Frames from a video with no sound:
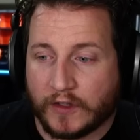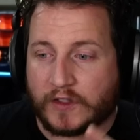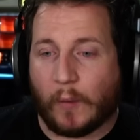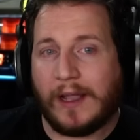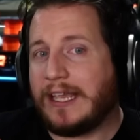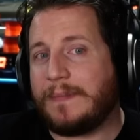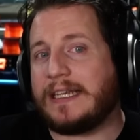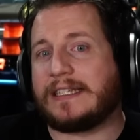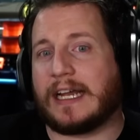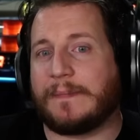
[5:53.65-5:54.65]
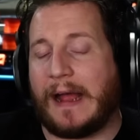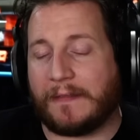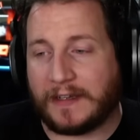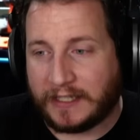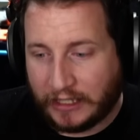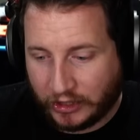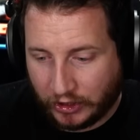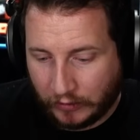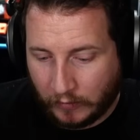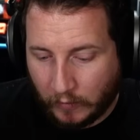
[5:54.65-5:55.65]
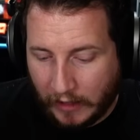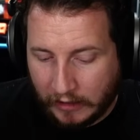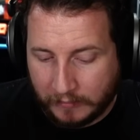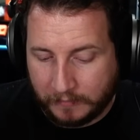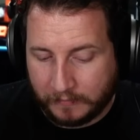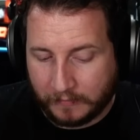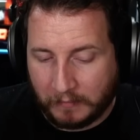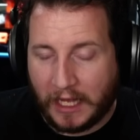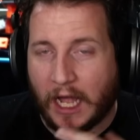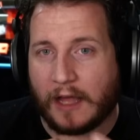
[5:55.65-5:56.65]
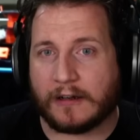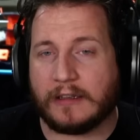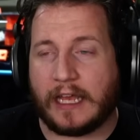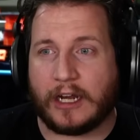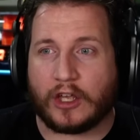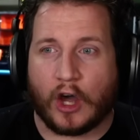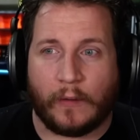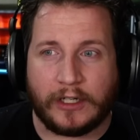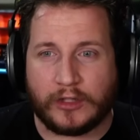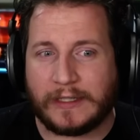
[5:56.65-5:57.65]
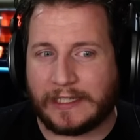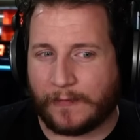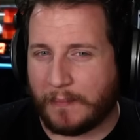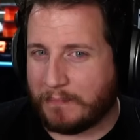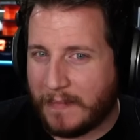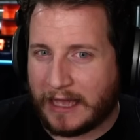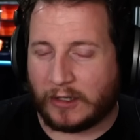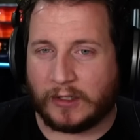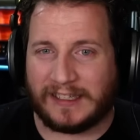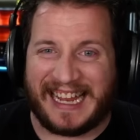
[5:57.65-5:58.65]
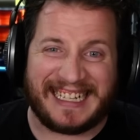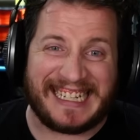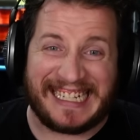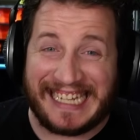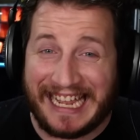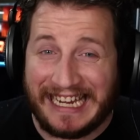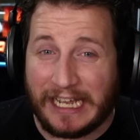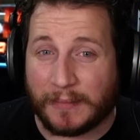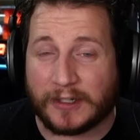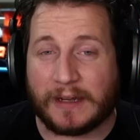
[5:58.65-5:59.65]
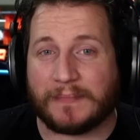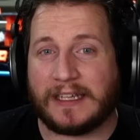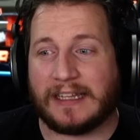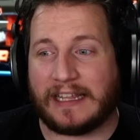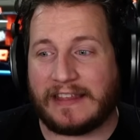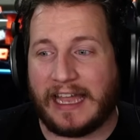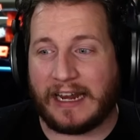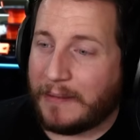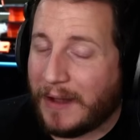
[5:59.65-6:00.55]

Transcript: So what can be done about this issue? Well, I mean, other than go into a different metal like titanium or something like that, I'm